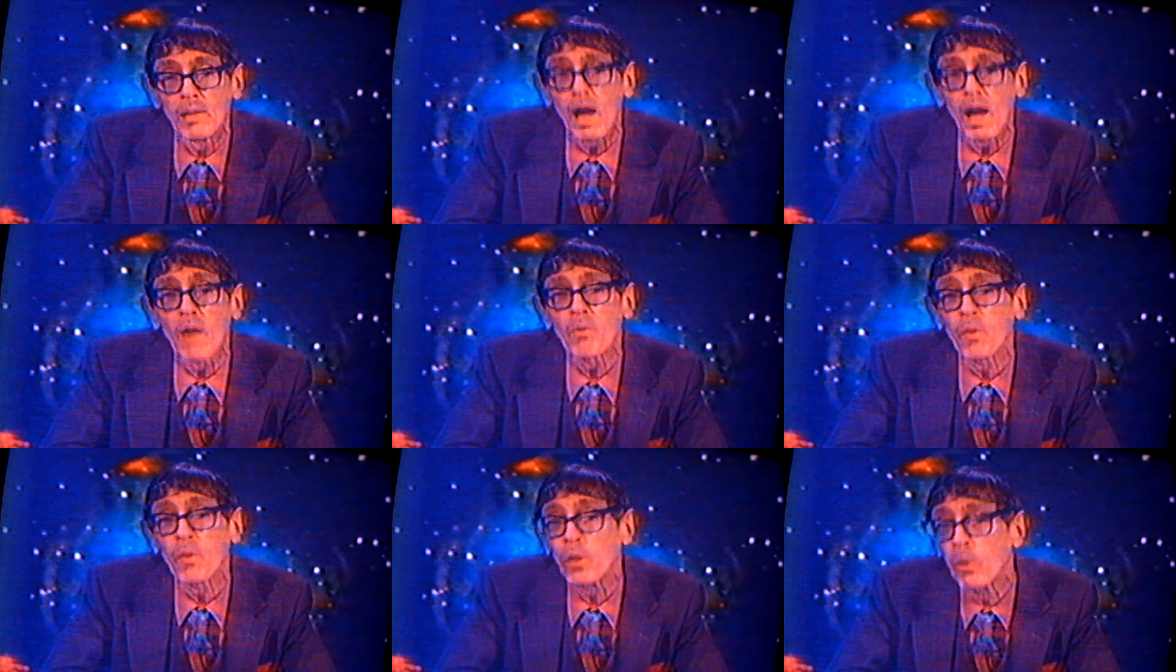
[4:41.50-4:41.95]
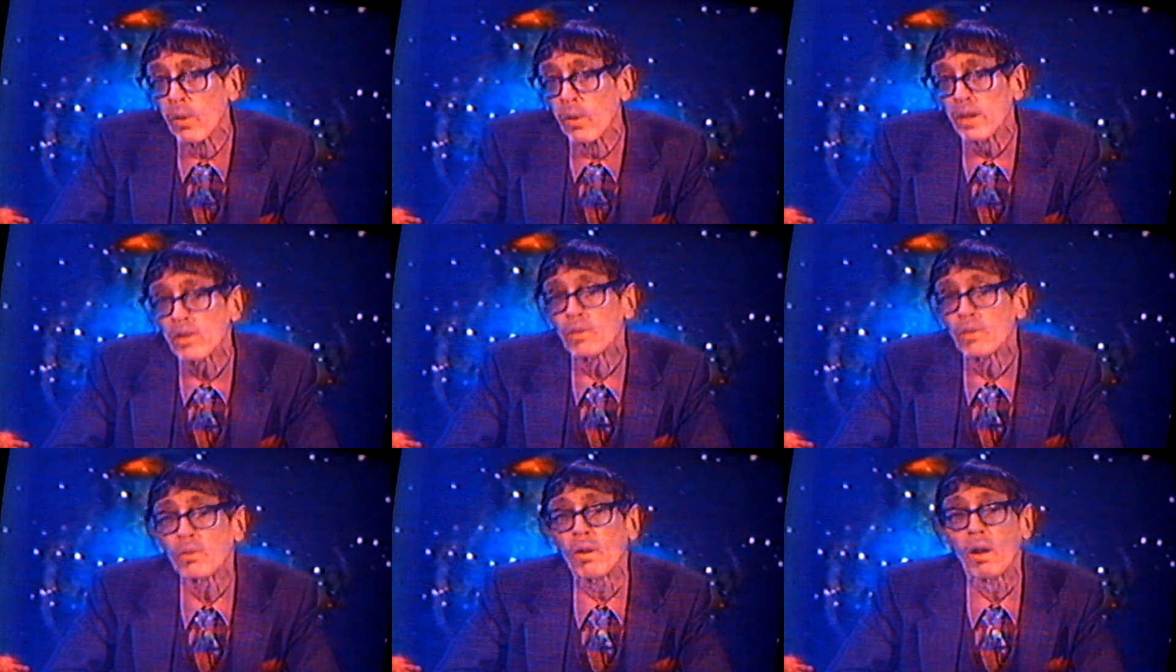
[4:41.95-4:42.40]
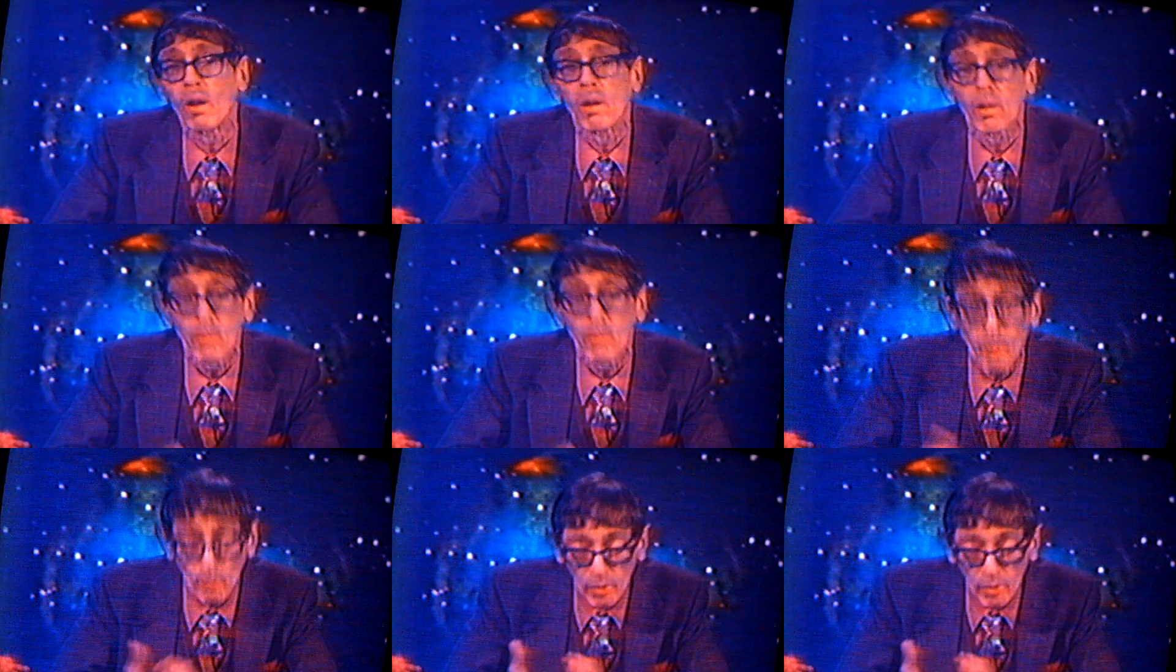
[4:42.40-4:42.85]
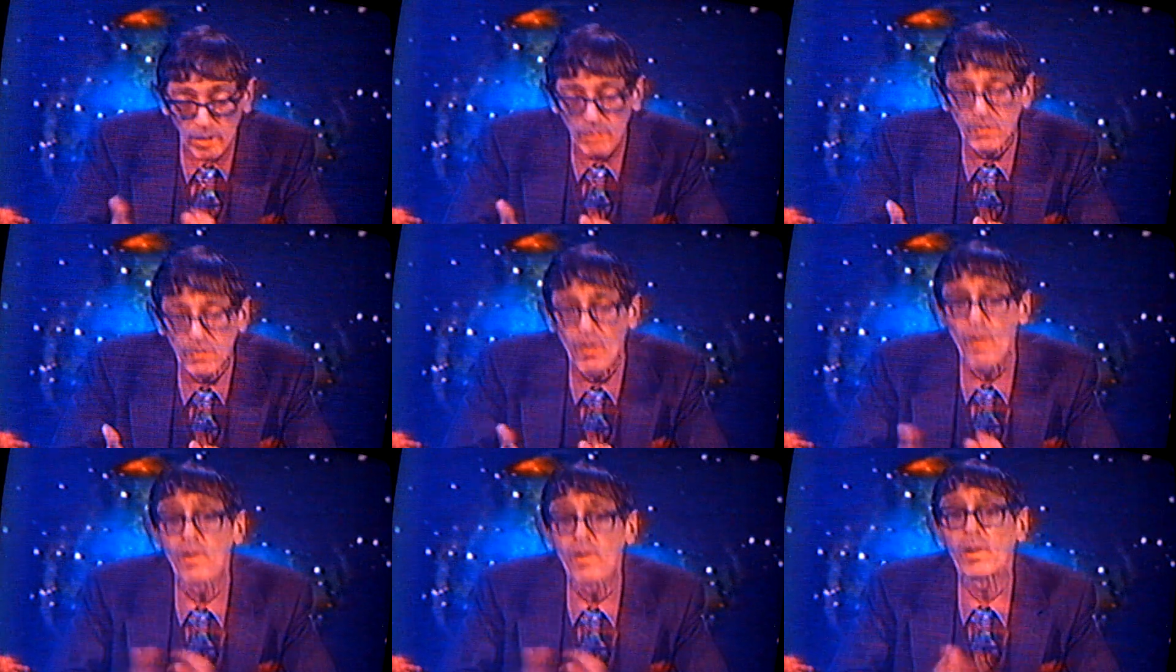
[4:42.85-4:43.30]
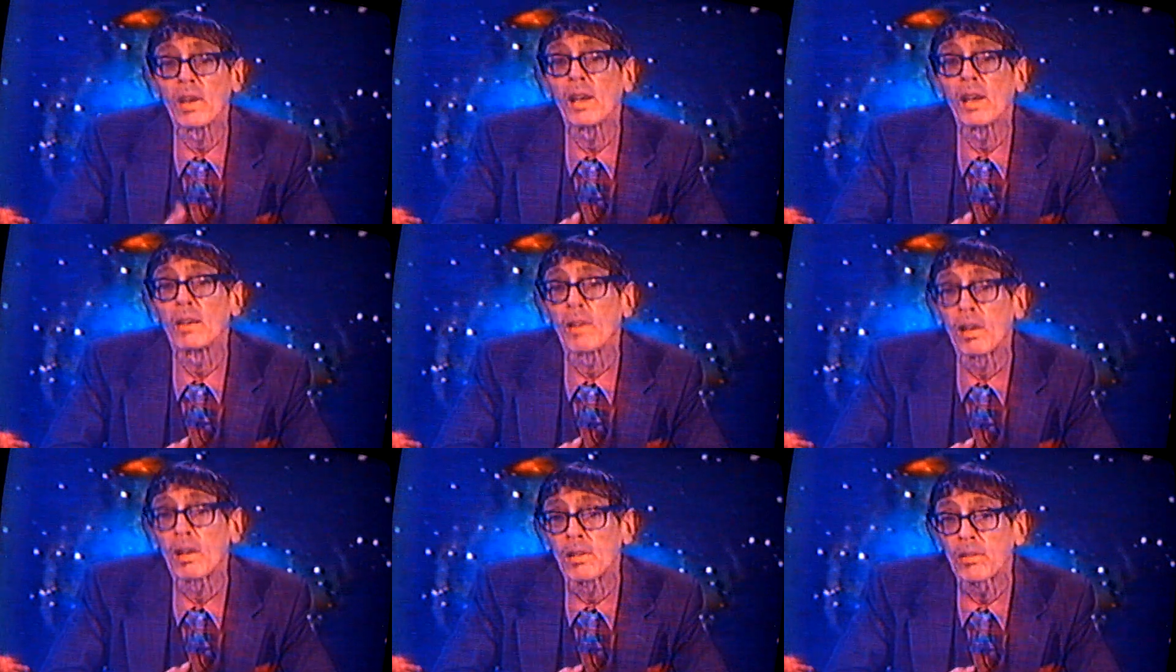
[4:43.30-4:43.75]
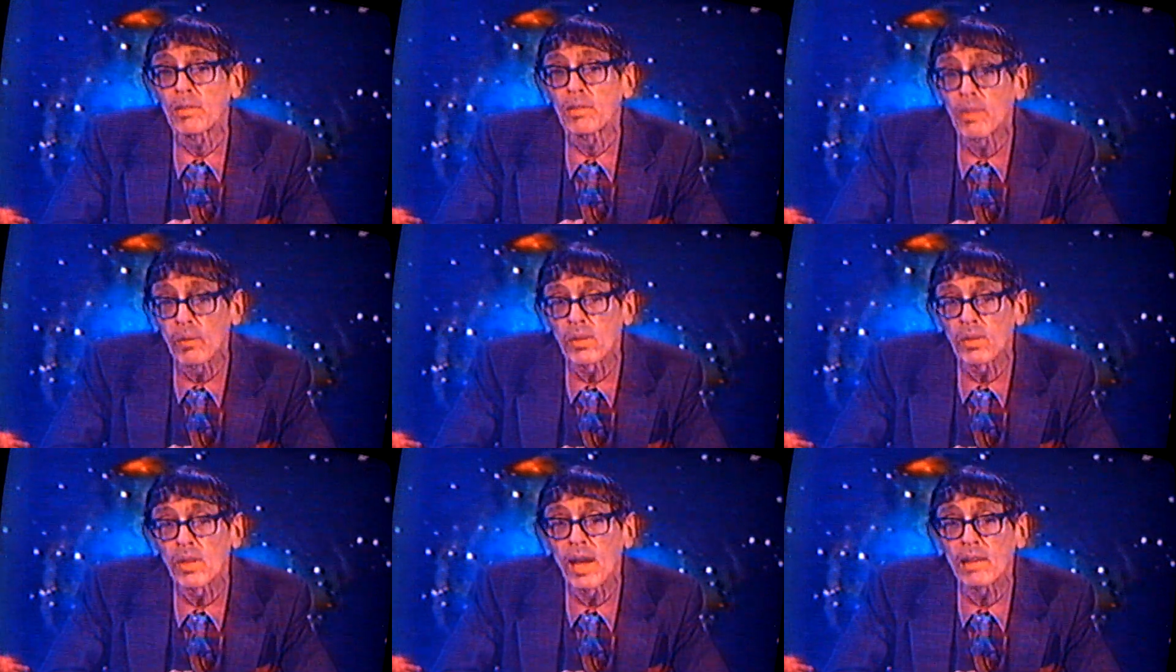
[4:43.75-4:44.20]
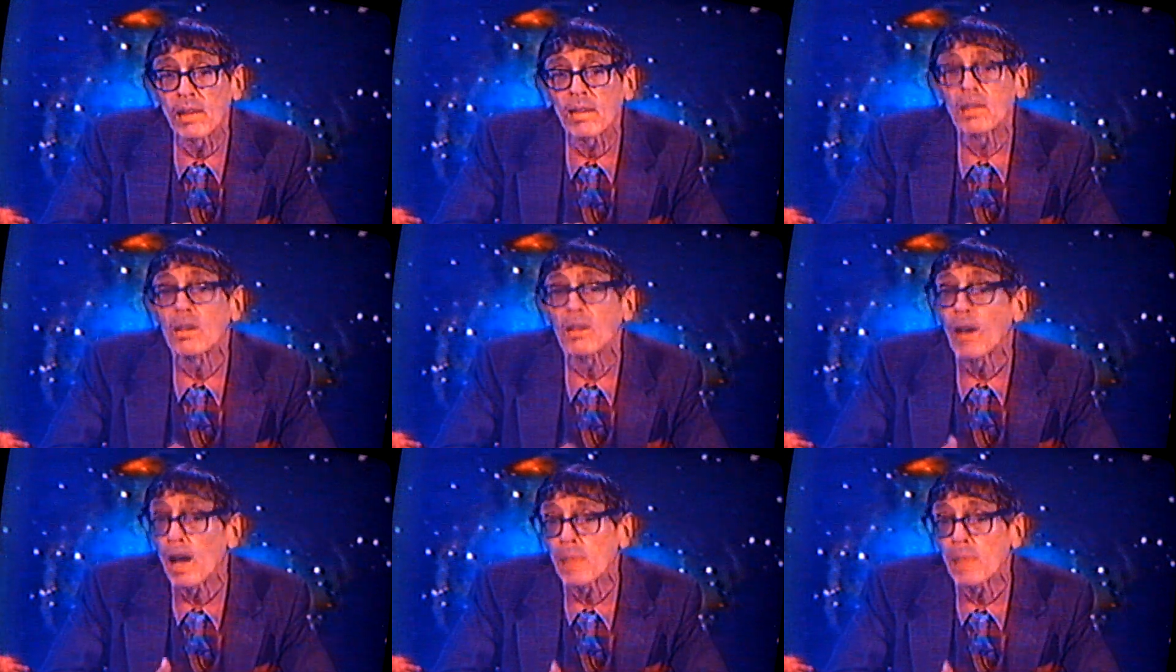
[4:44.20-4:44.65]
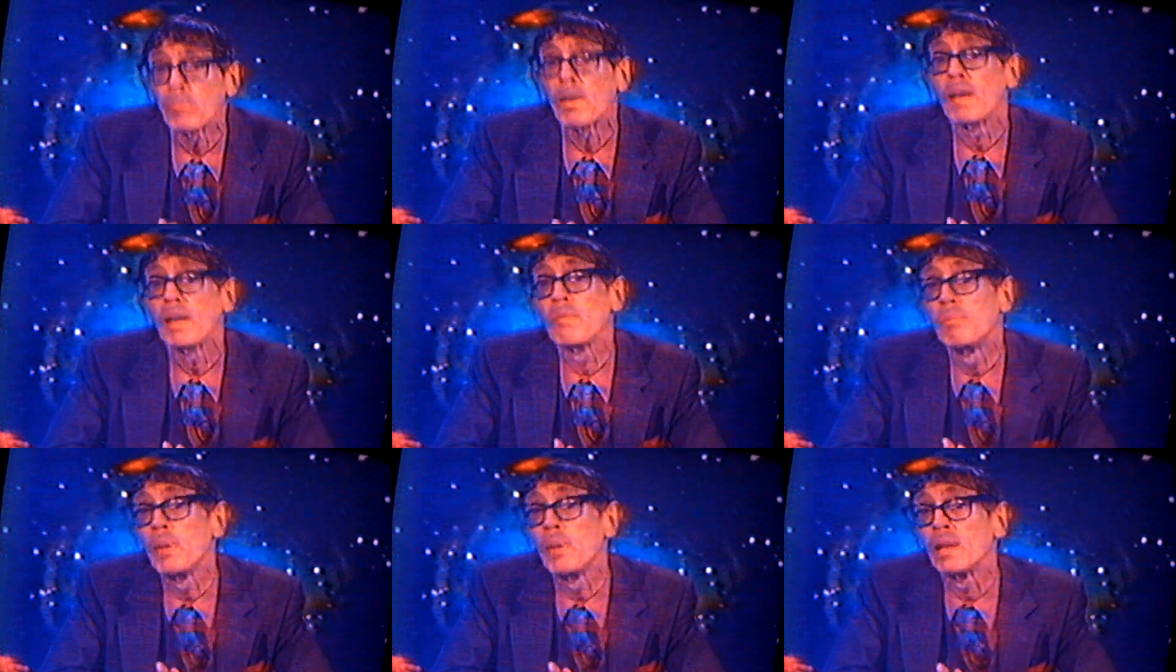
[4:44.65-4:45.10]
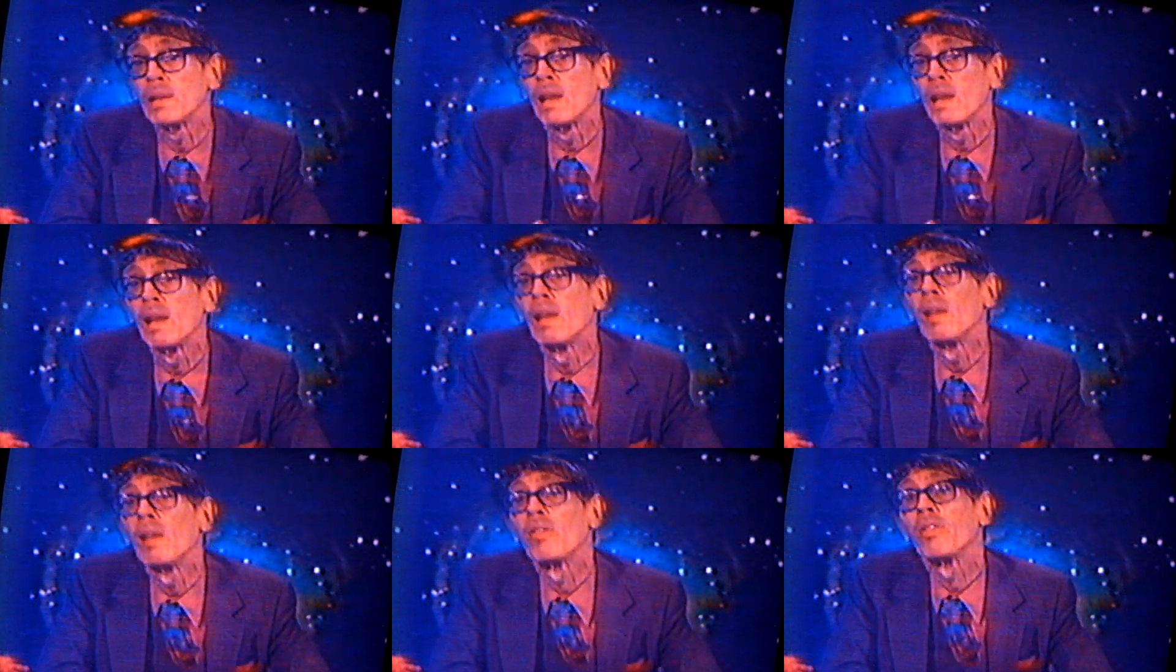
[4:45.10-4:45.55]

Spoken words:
Now, if we're going to go this far and assert that Tut may have been